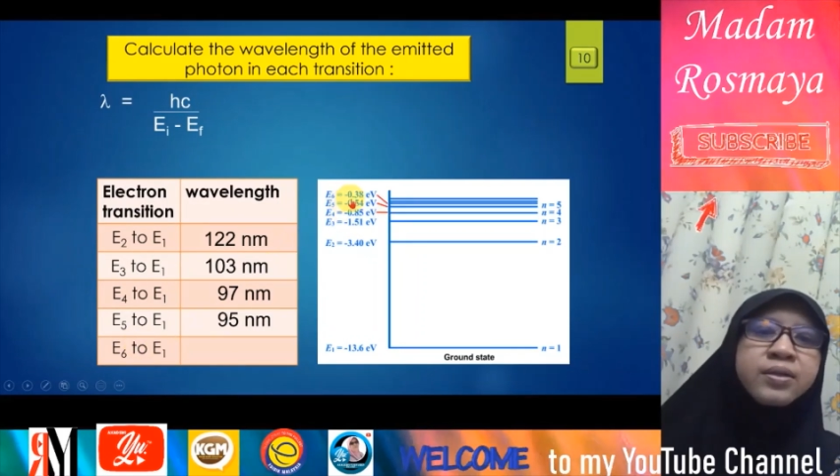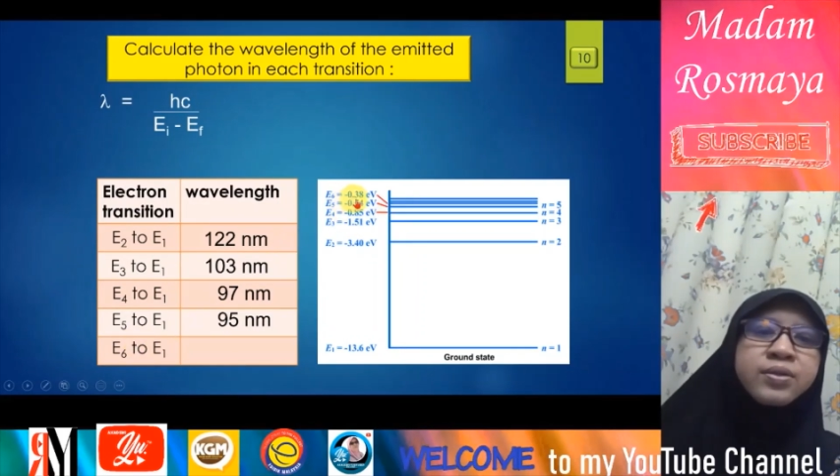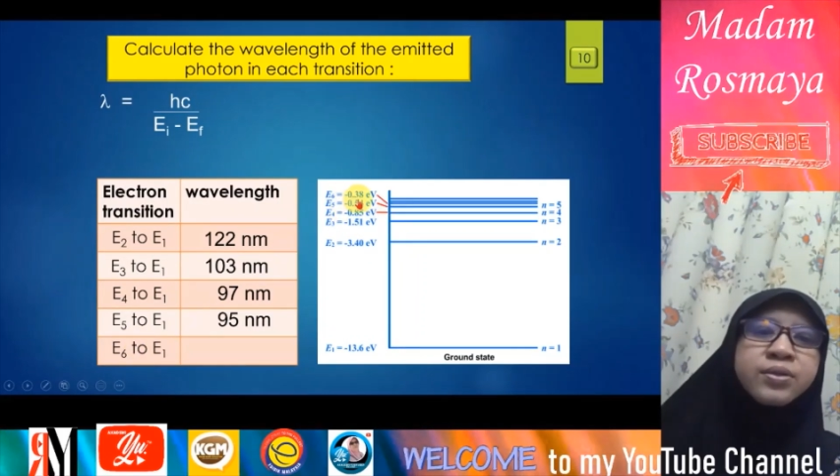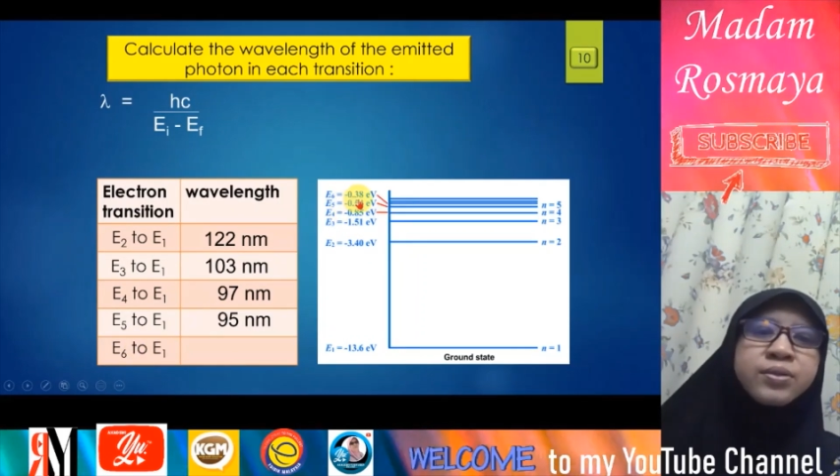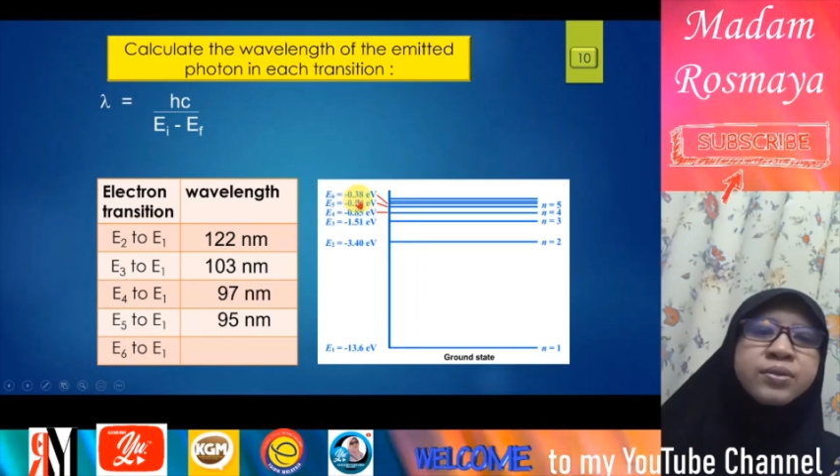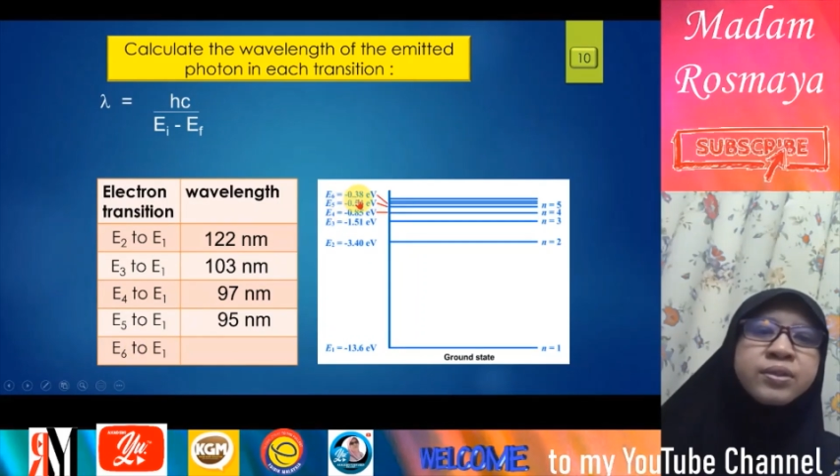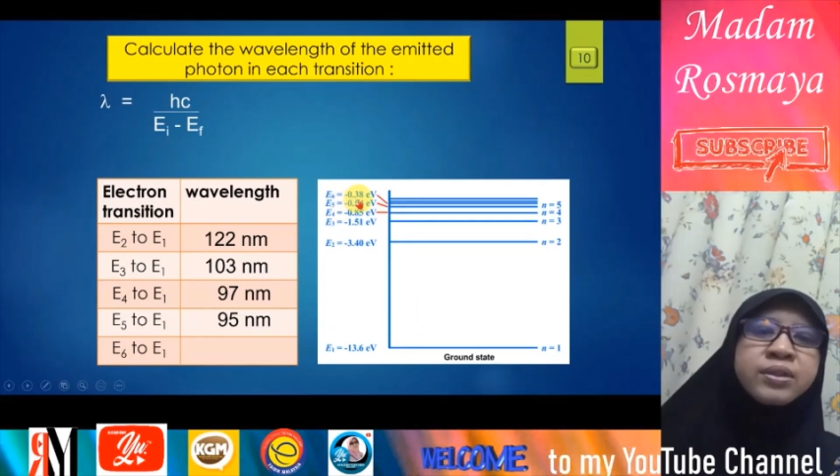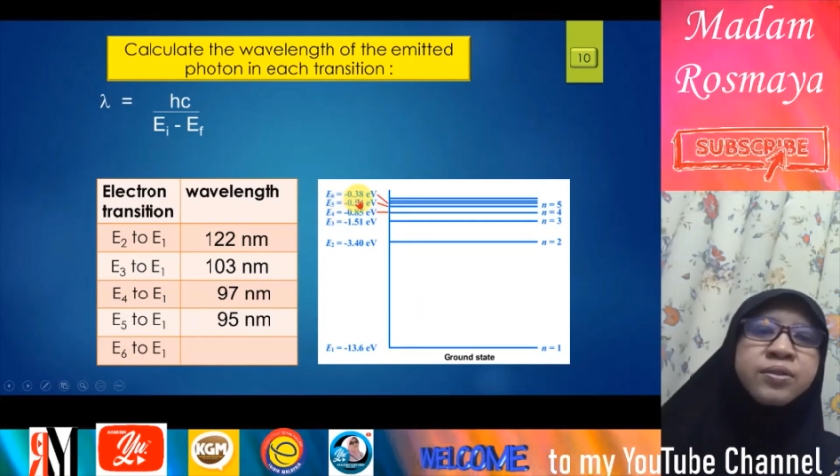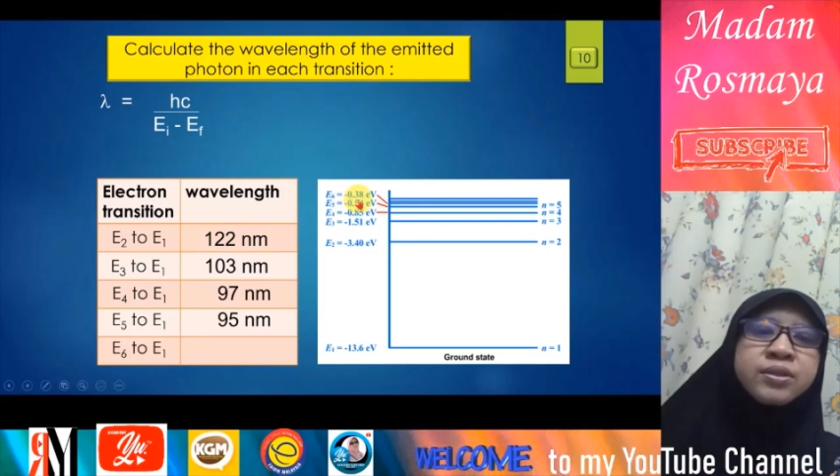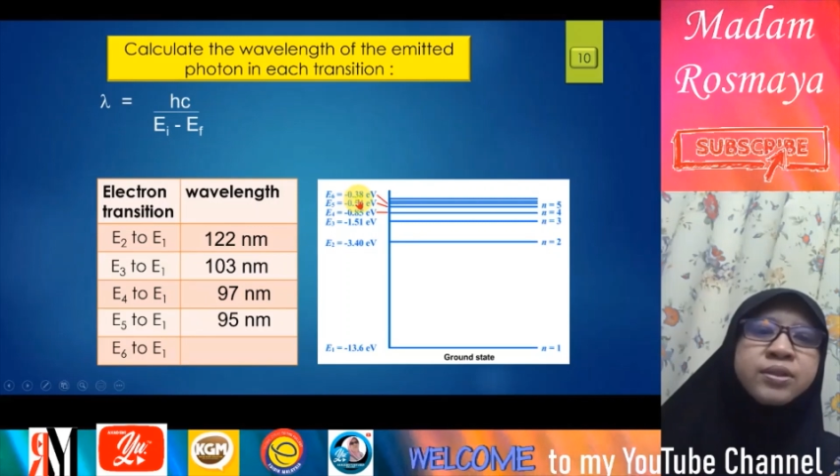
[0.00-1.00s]
so
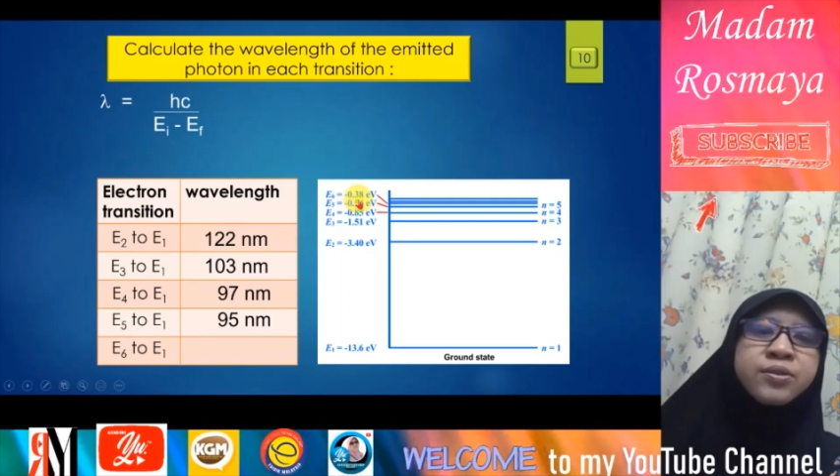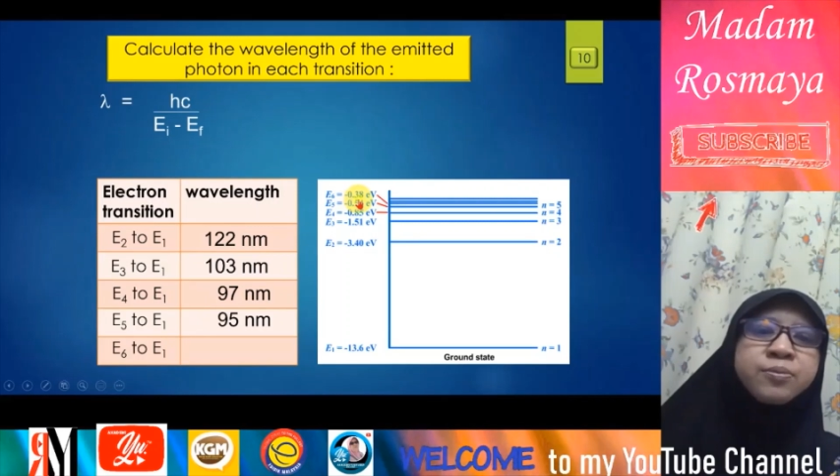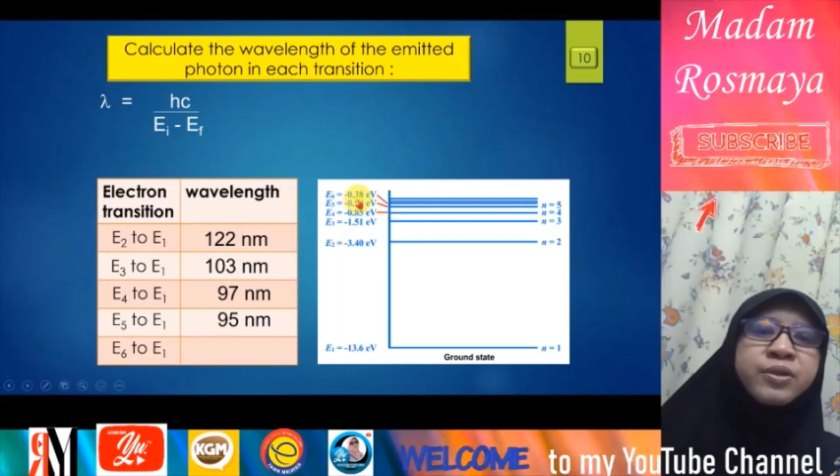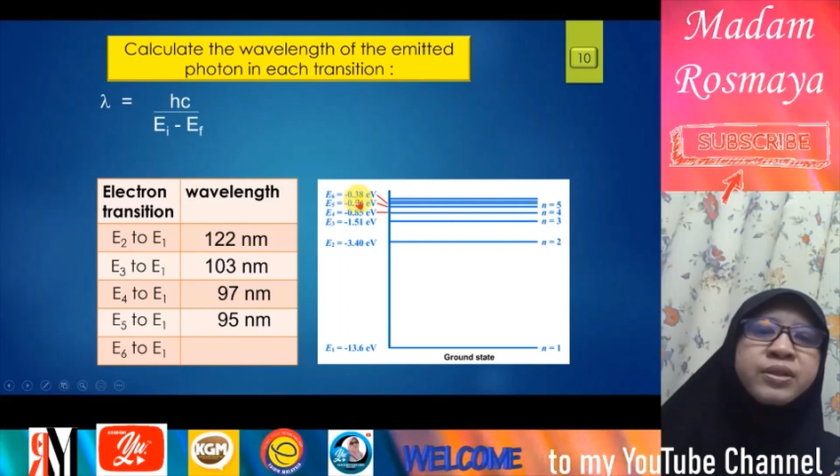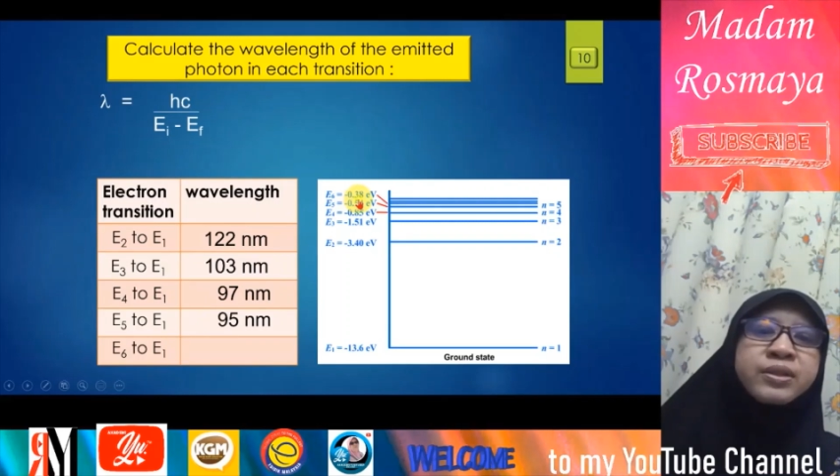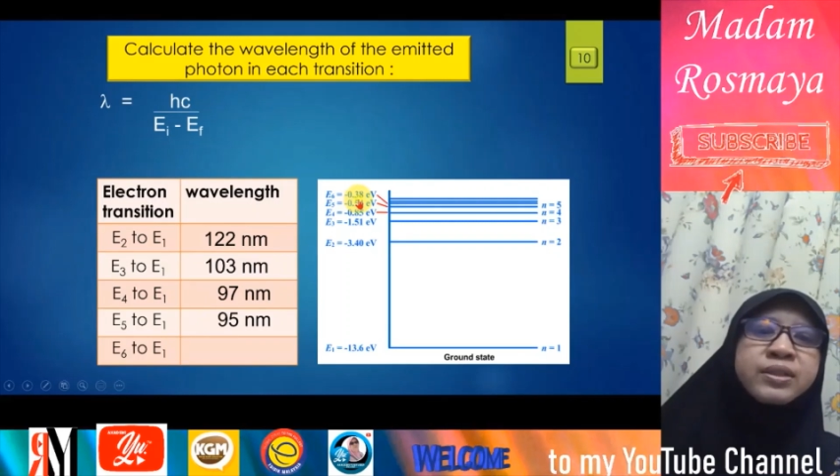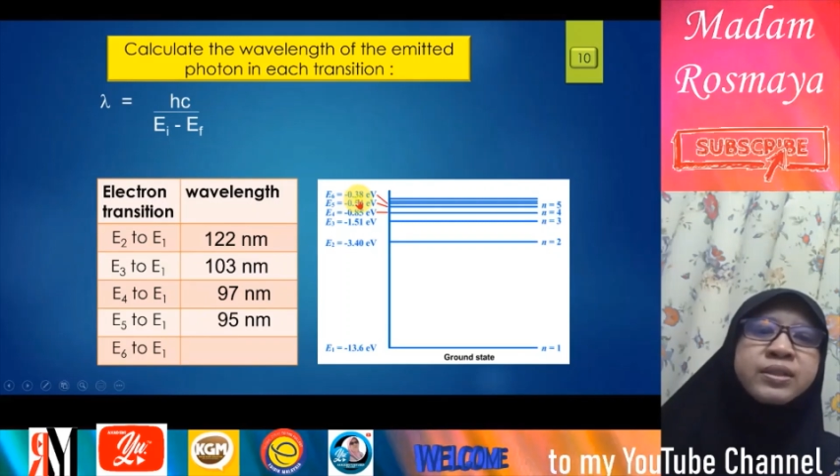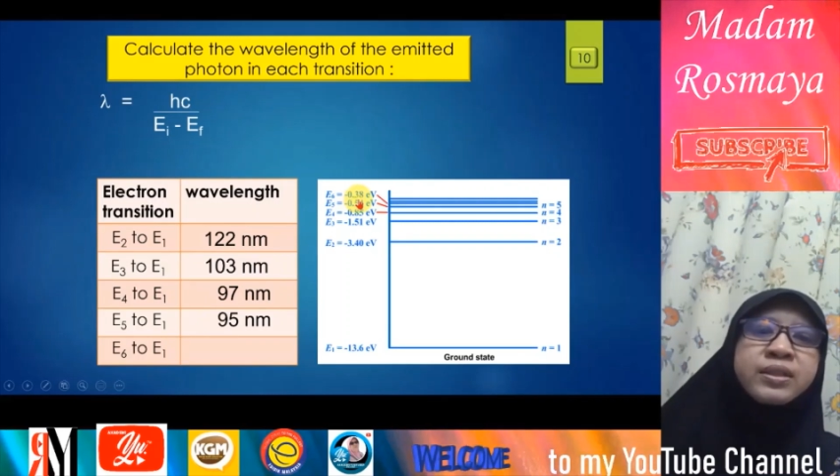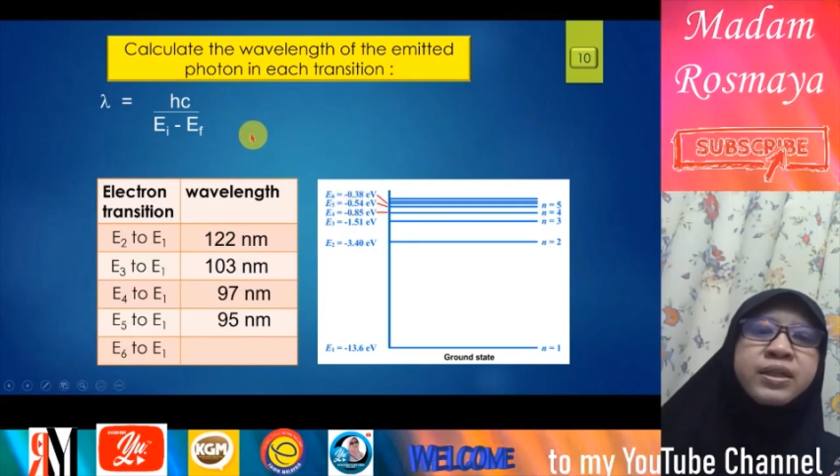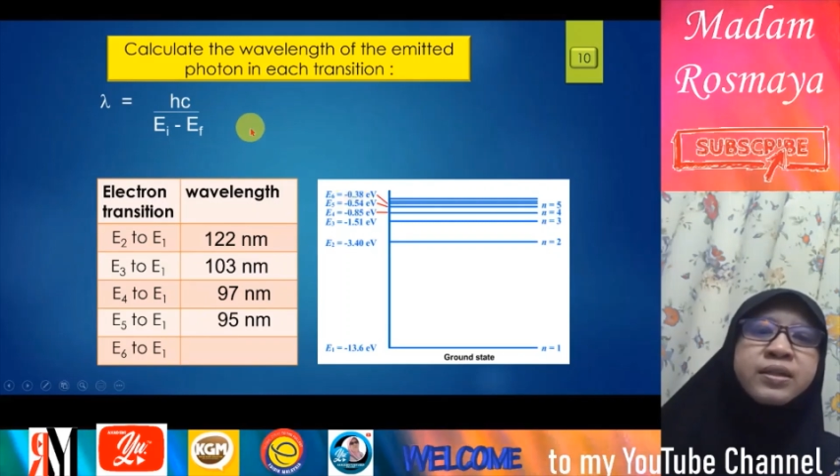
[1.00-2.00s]

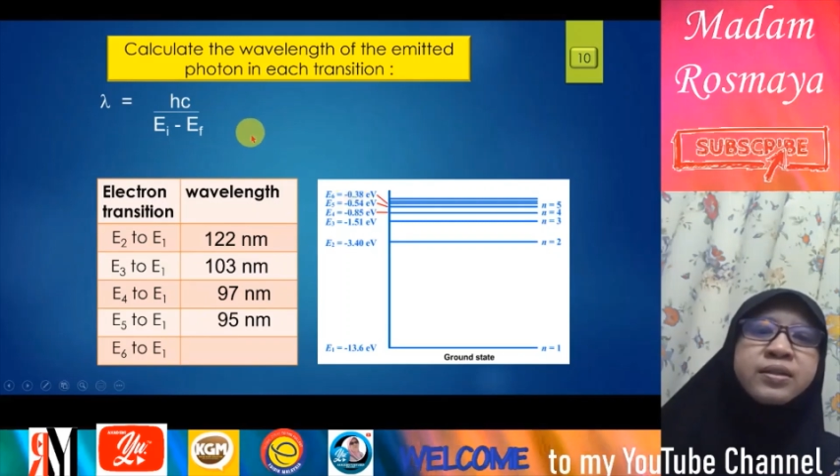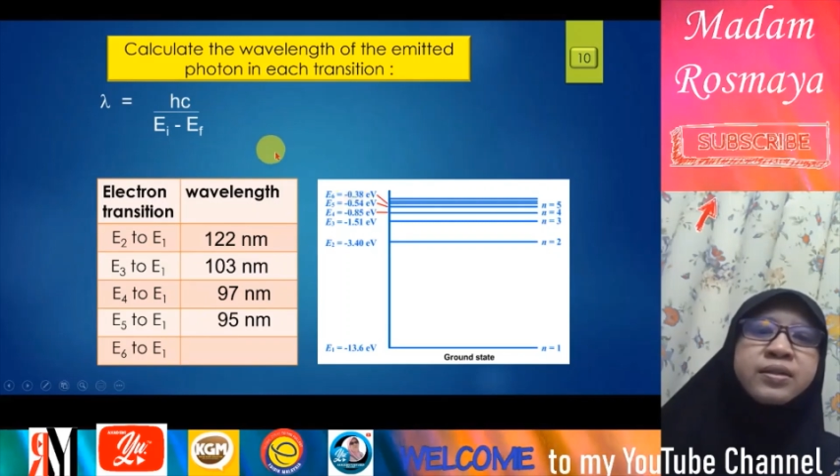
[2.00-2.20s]
0.38